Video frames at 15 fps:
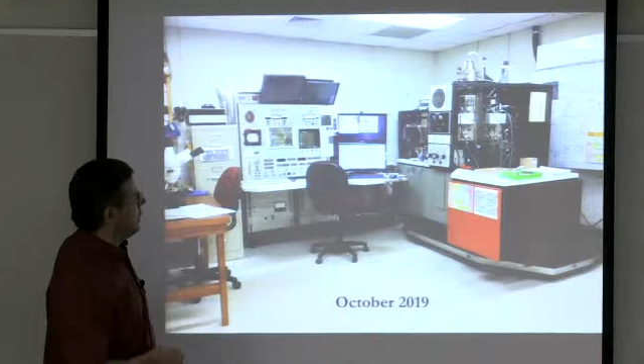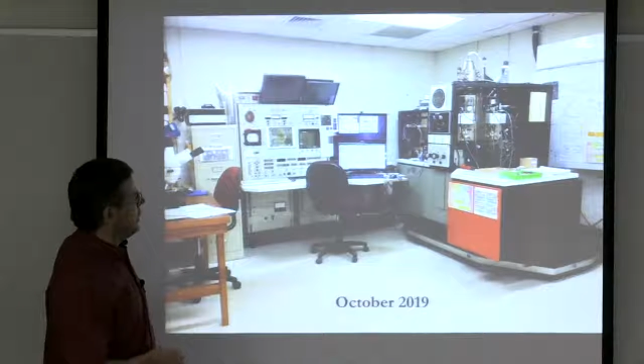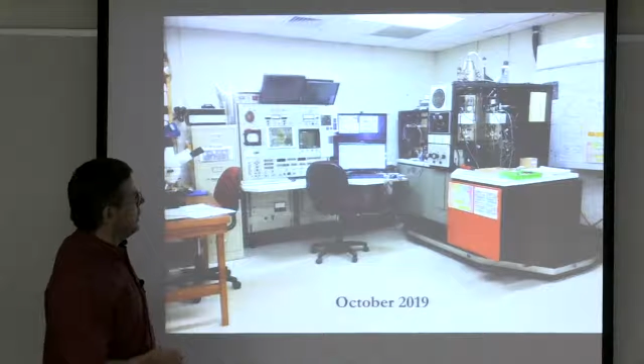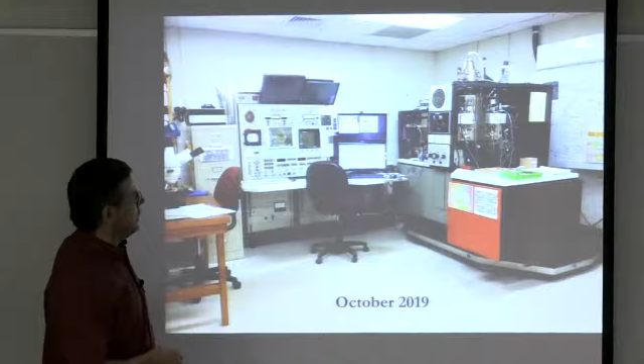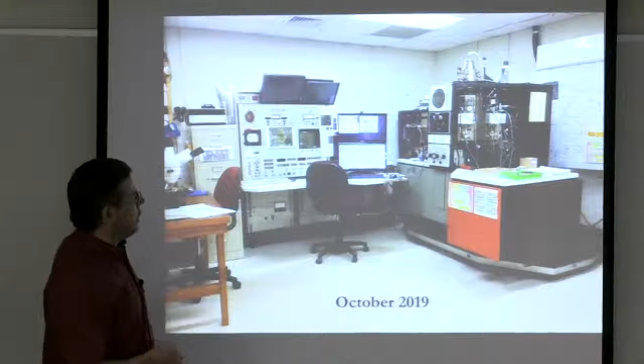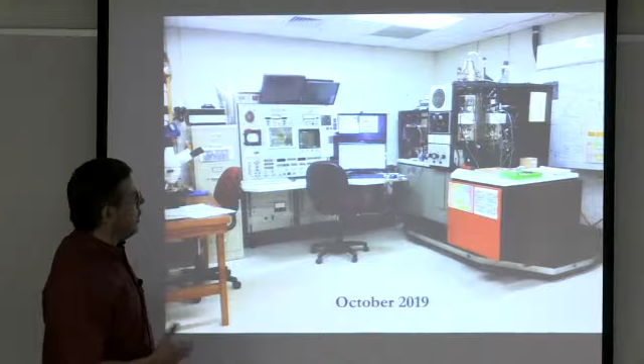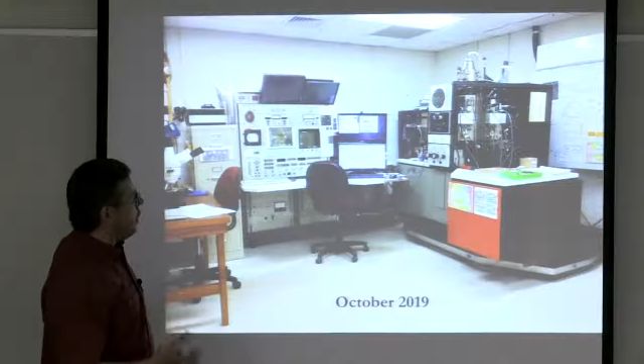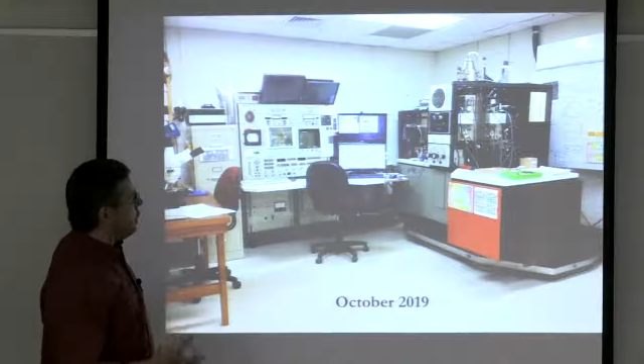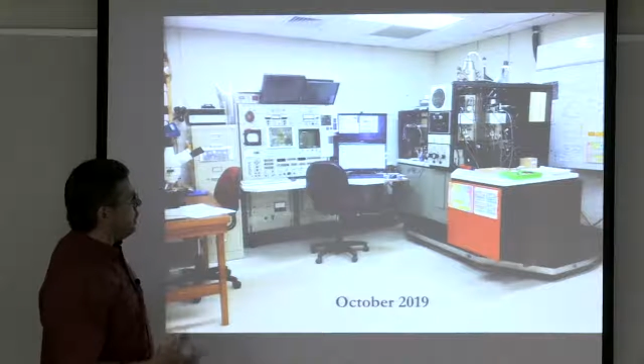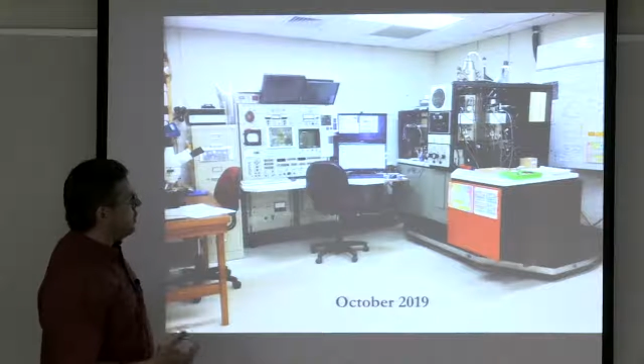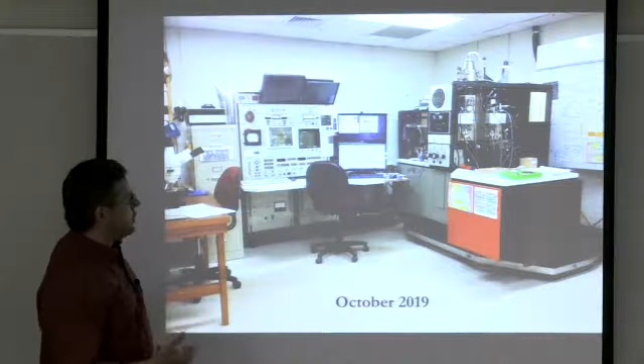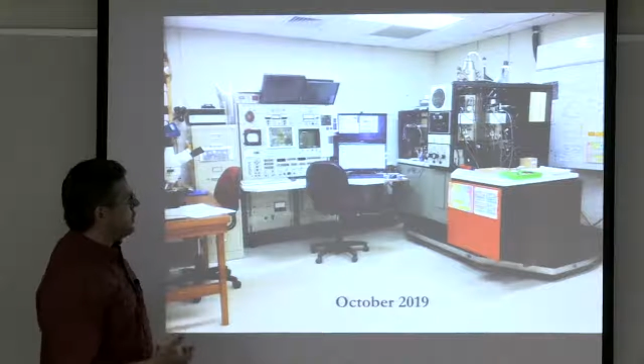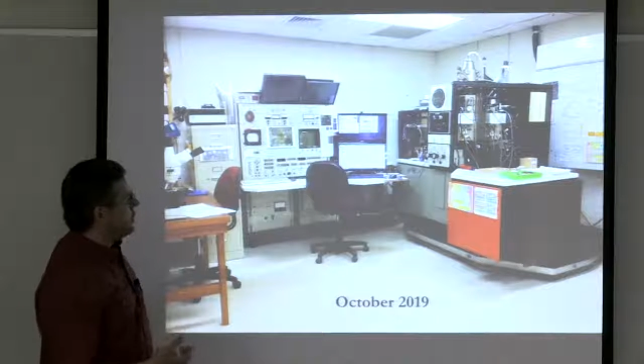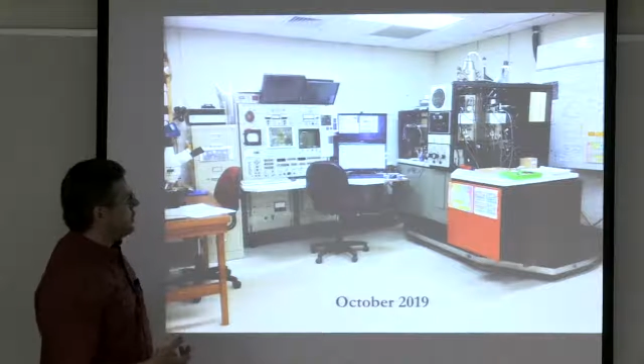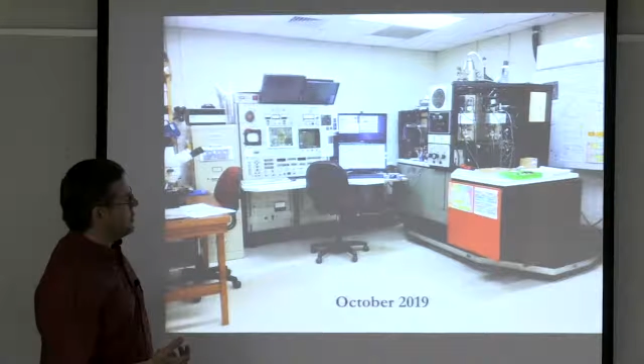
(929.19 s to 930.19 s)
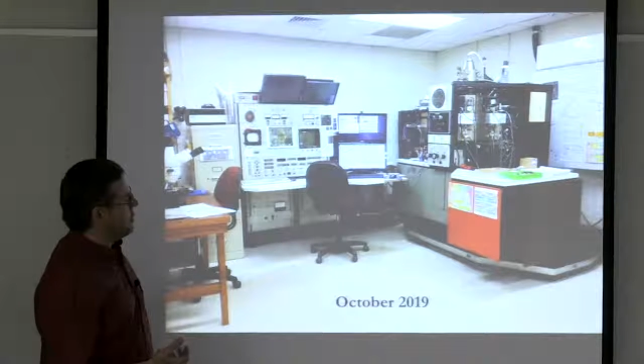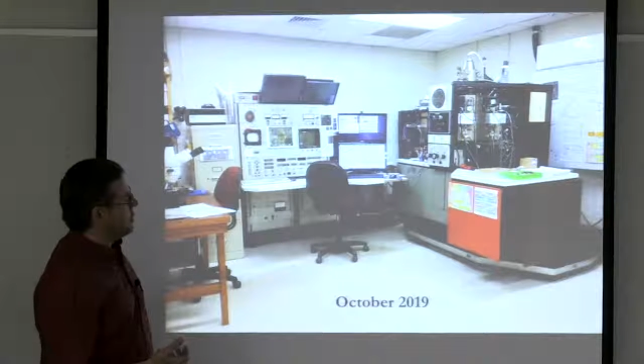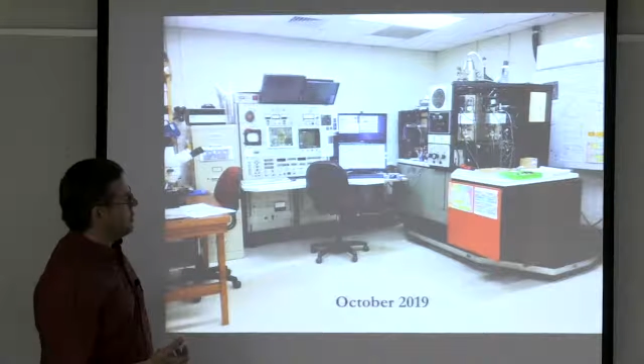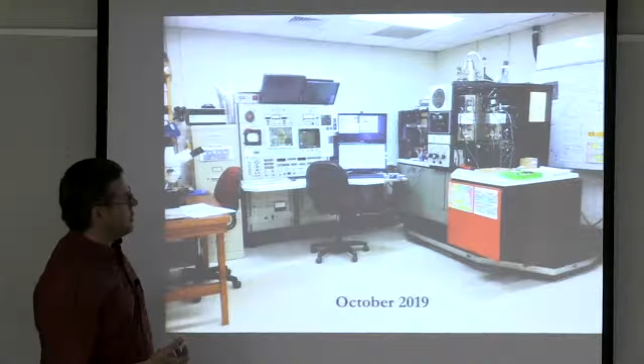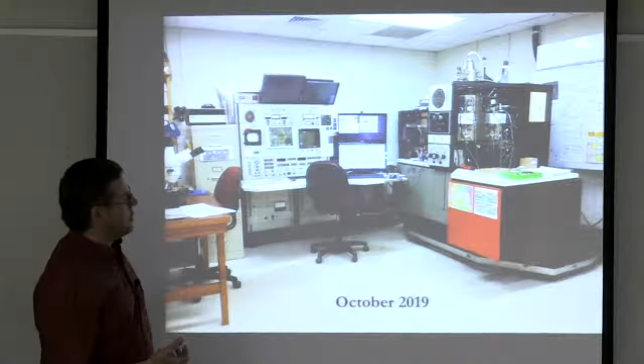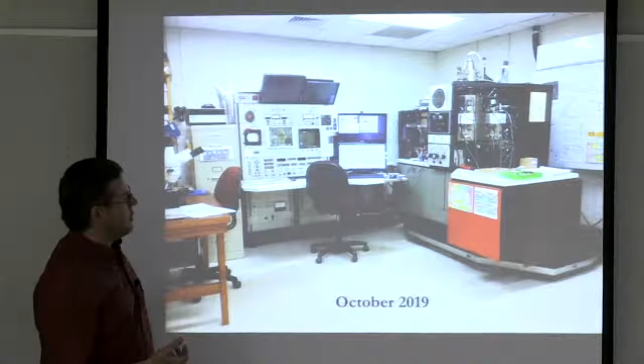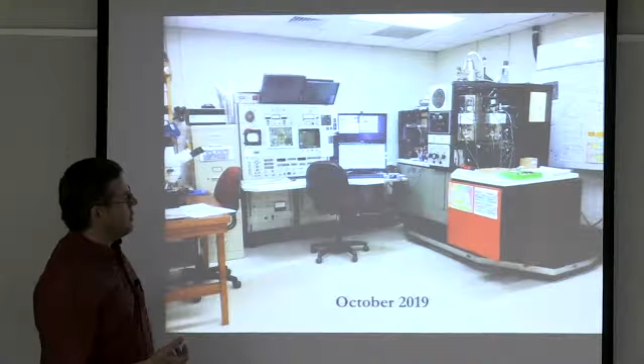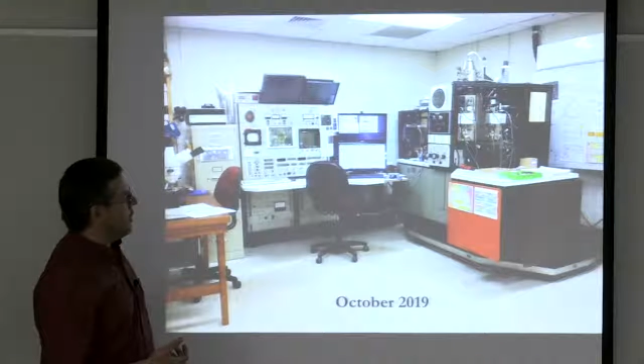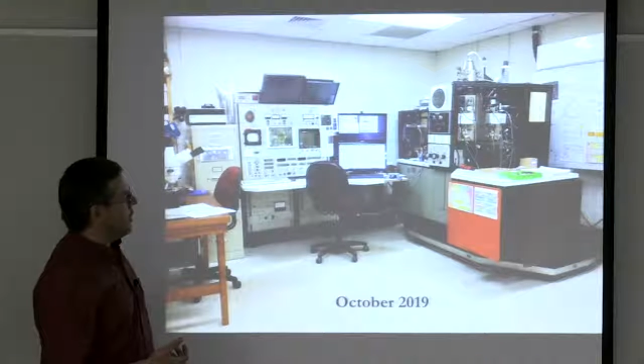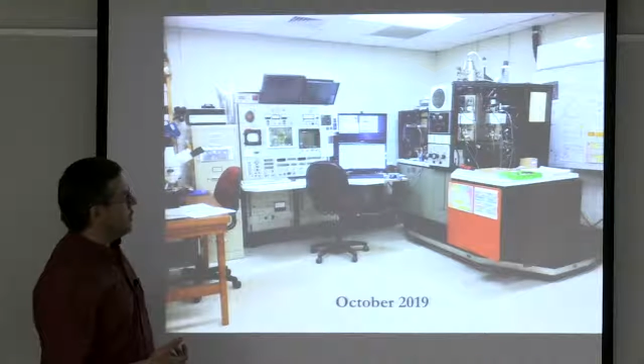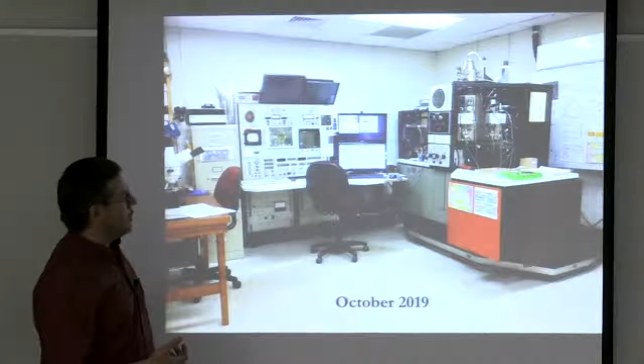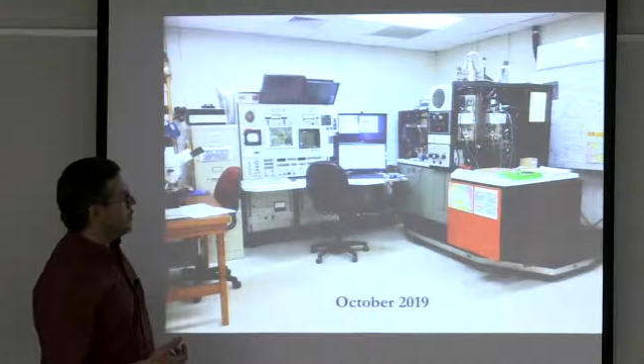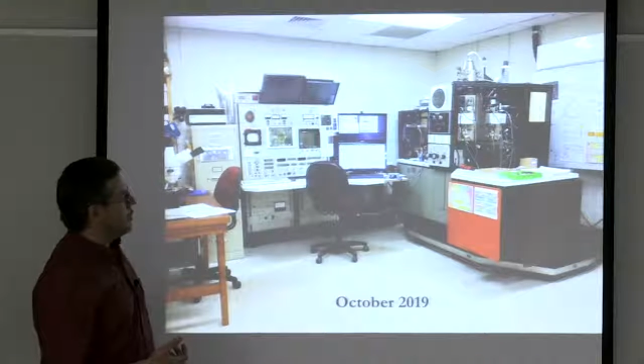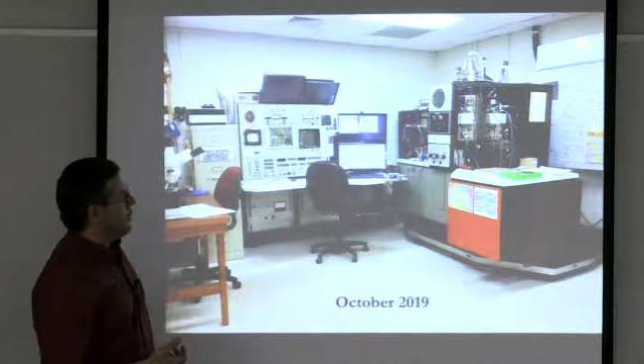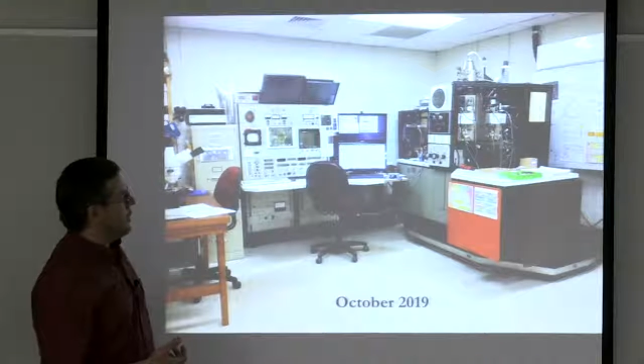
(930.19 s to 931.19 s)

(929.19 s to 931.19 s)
And all of these things have helped